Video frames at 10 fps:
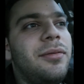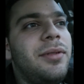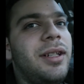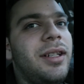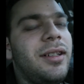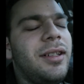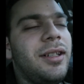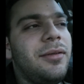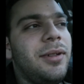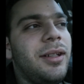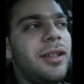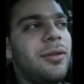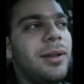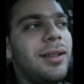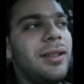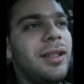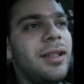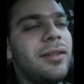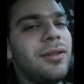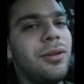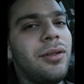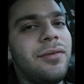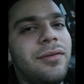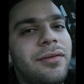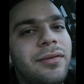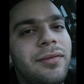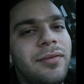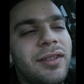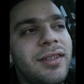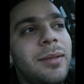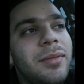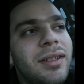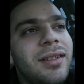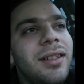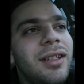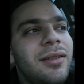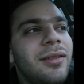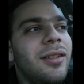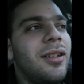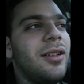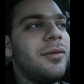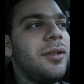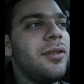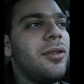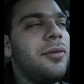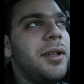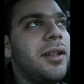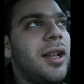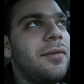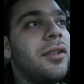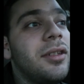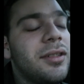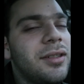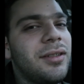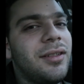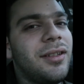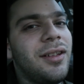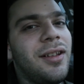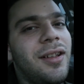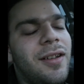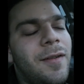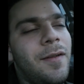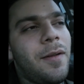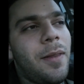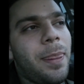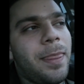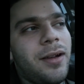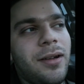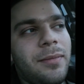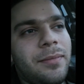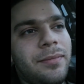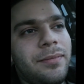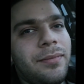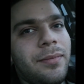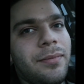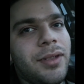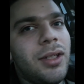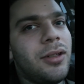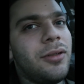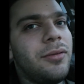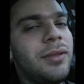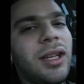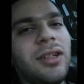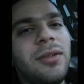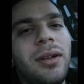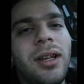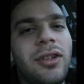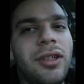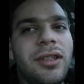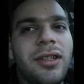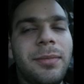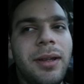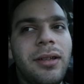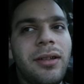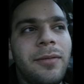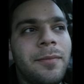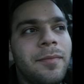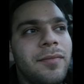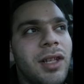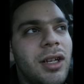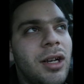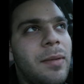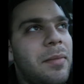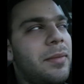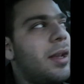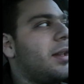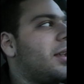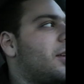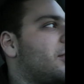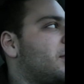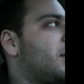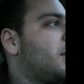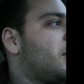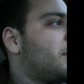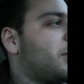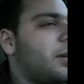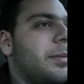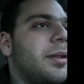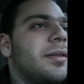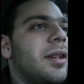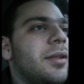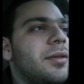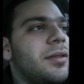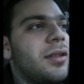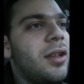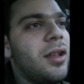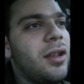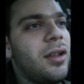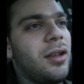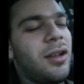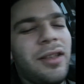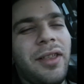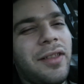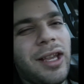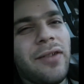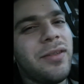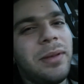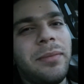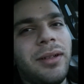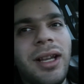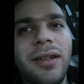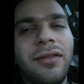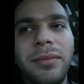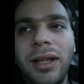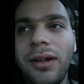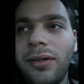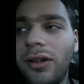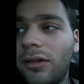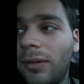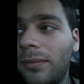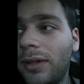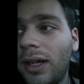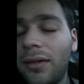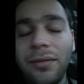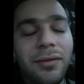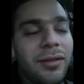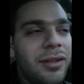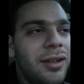really, really quickly and sort of seamlessly with no real effort? So yeah, I just want to get you guys' opinion. I'm going to be heading out because I got to go to my grandparents' house. I think they have something planned for me, I don't know, I'm kind of